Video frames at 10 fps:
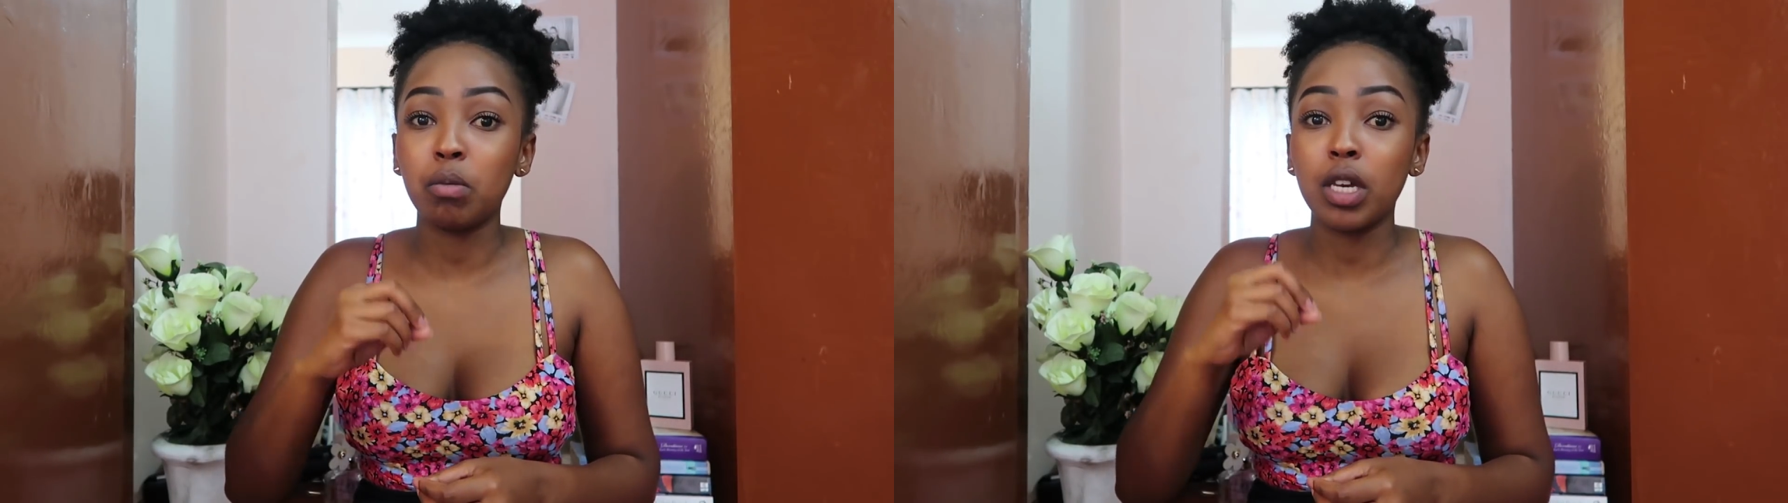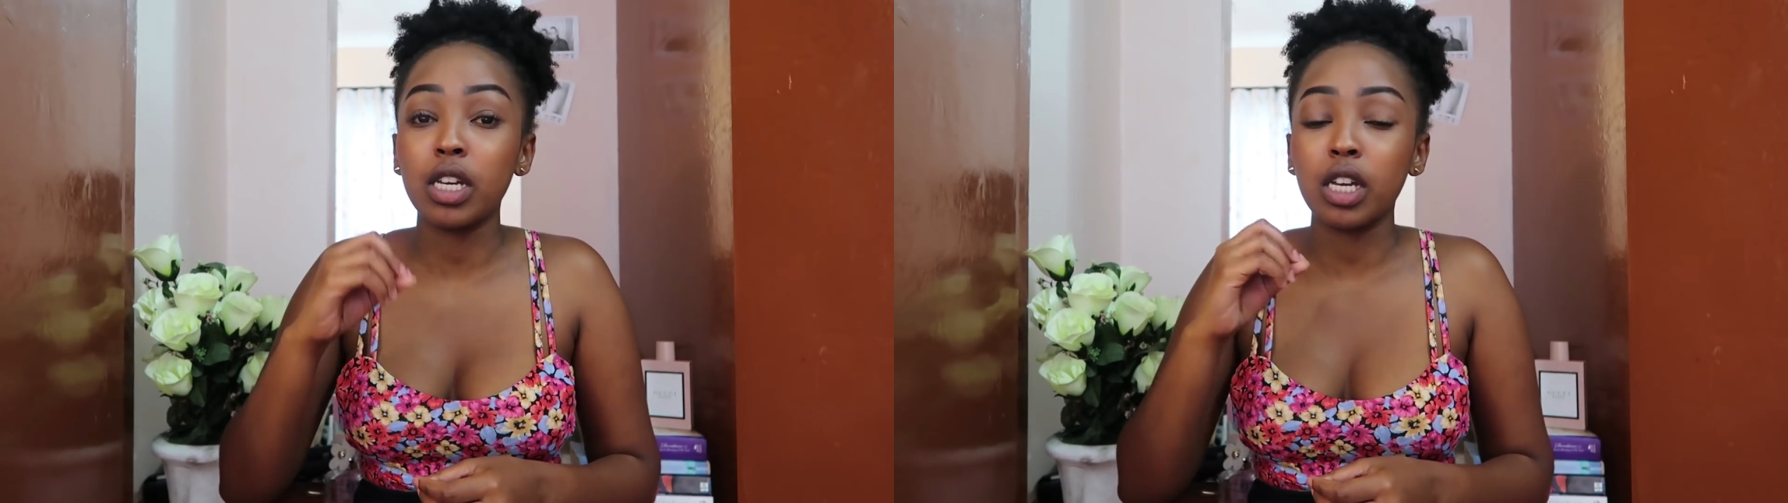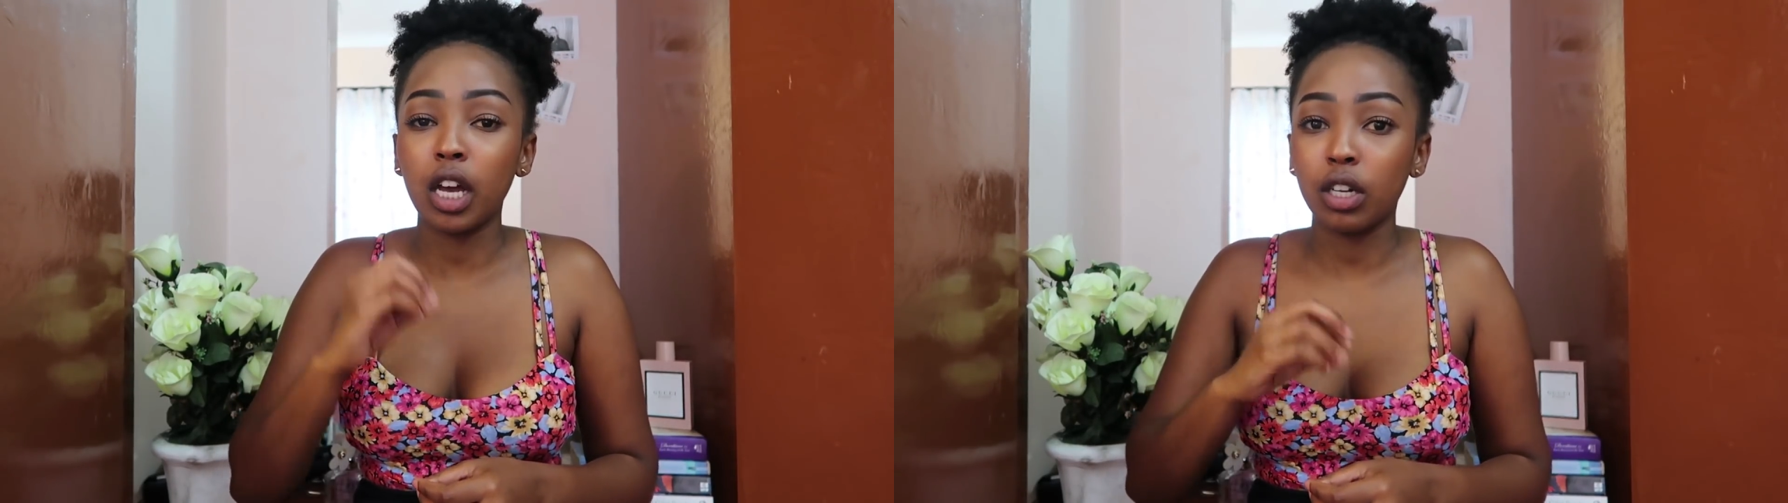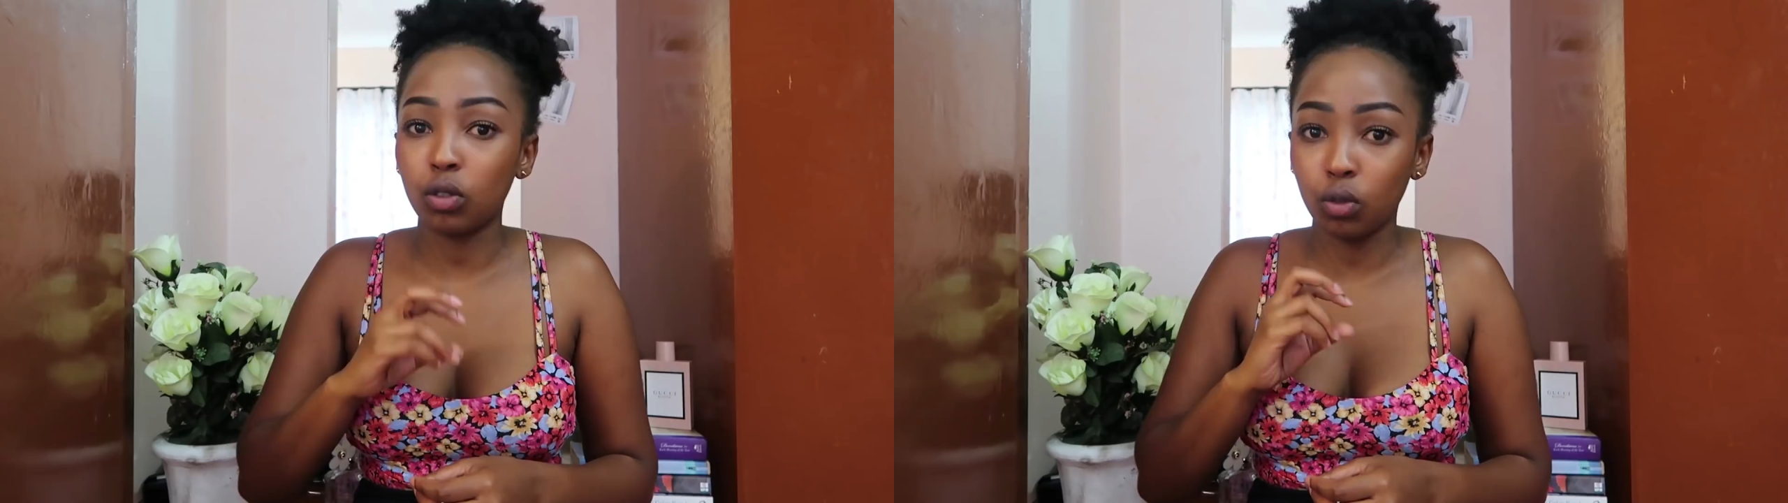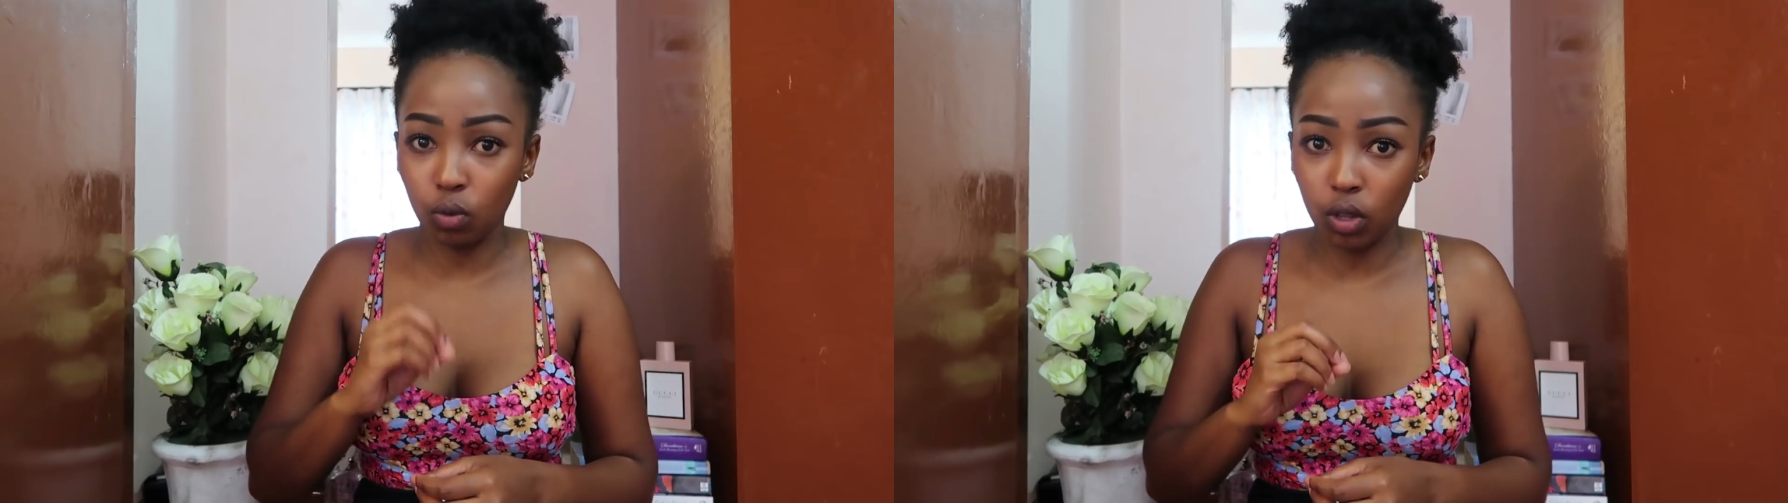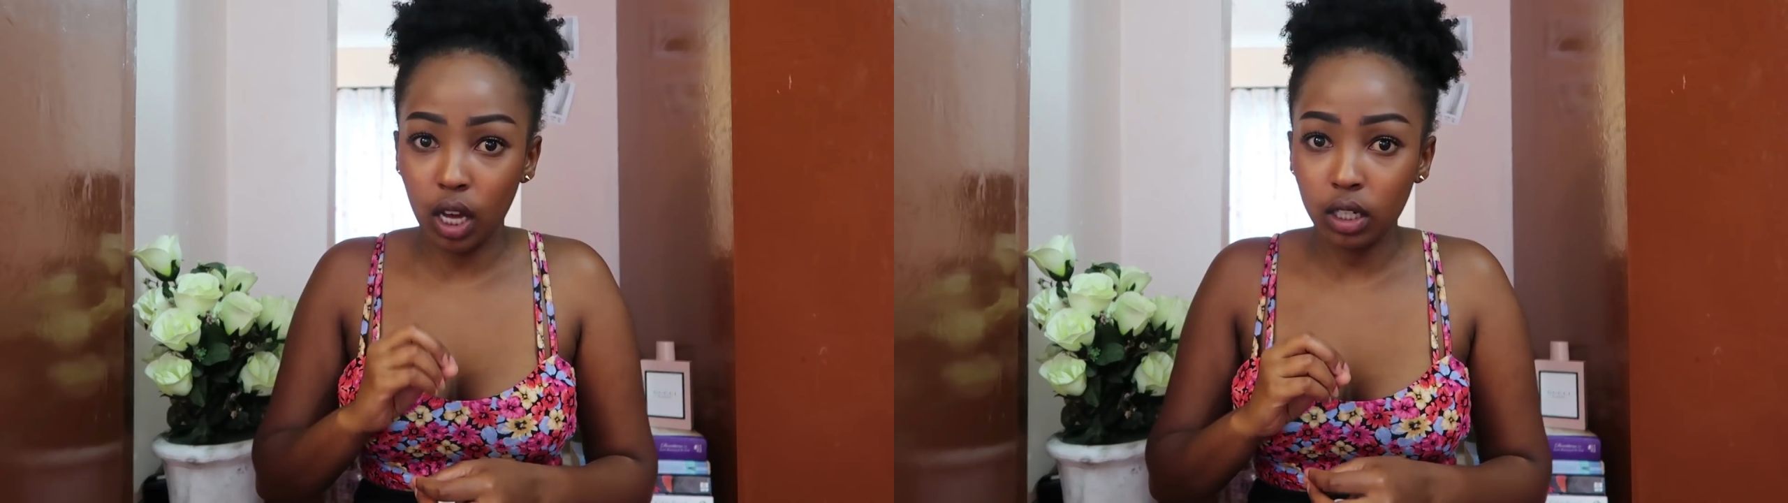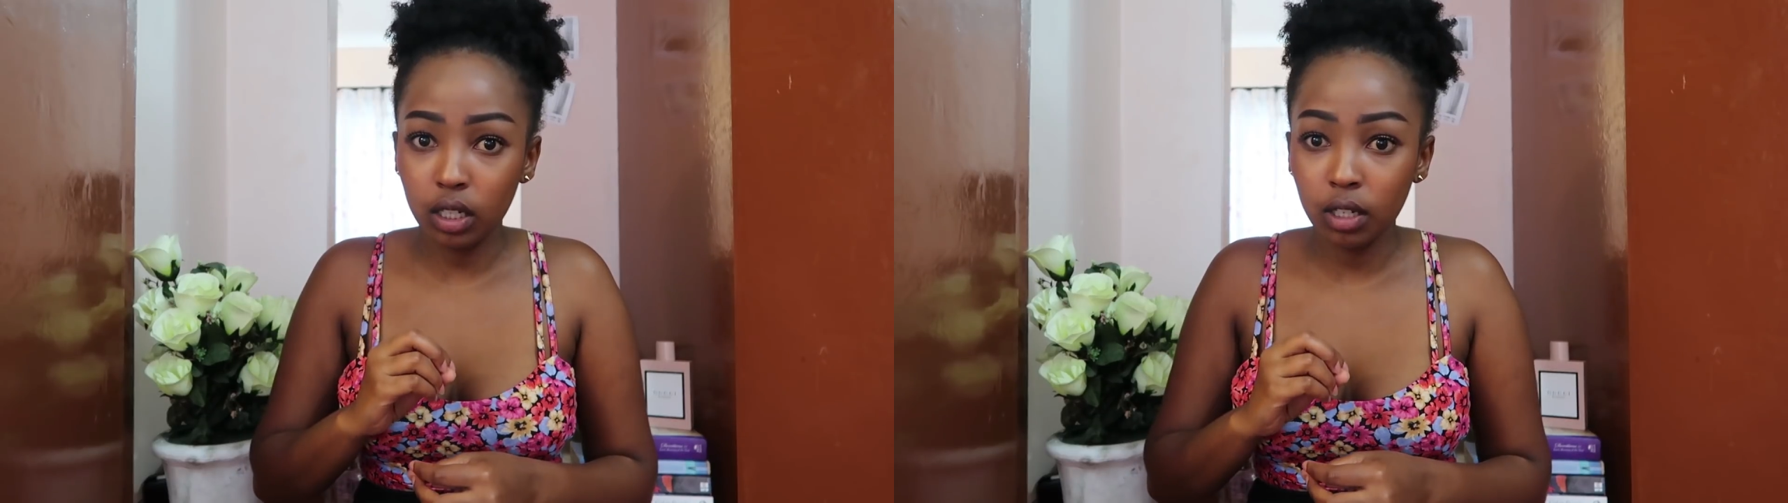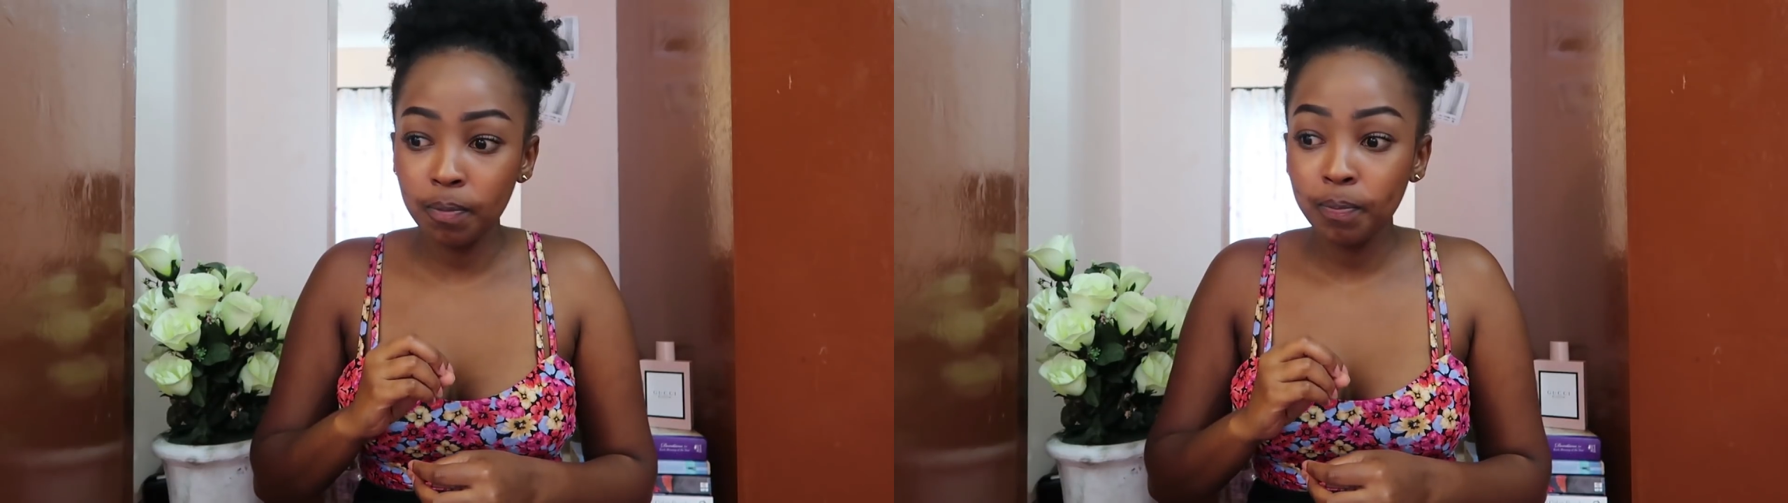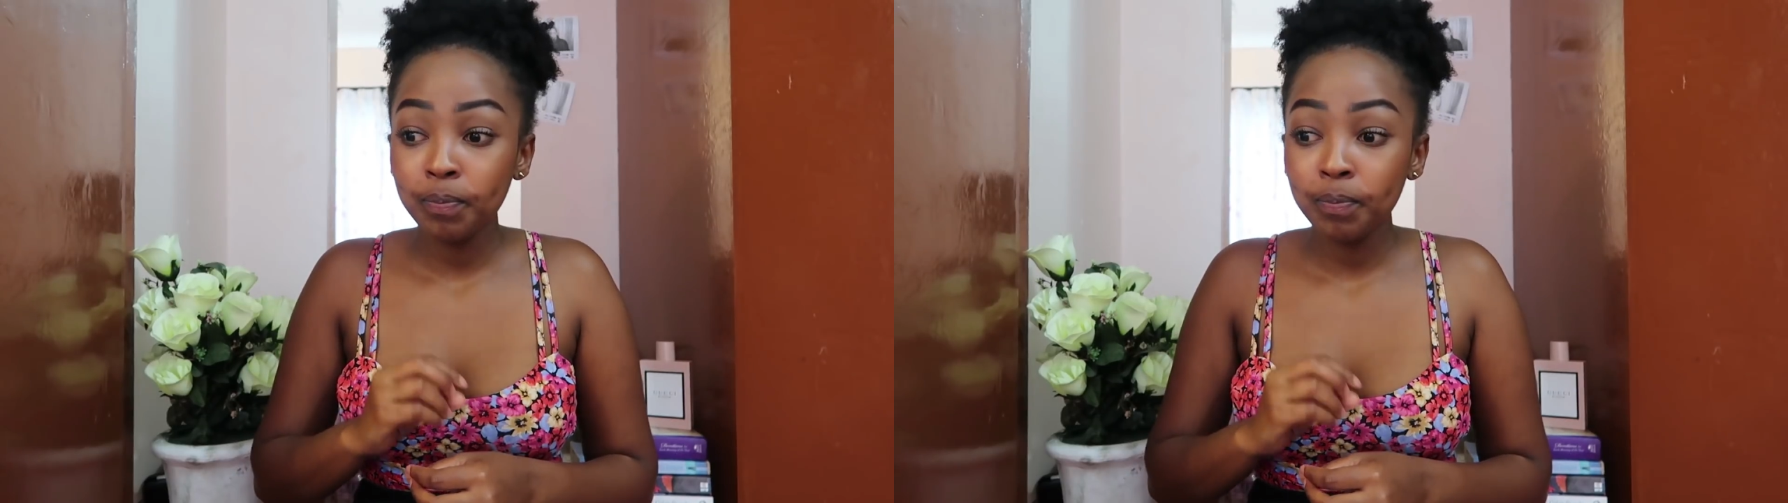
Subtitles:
me get through that.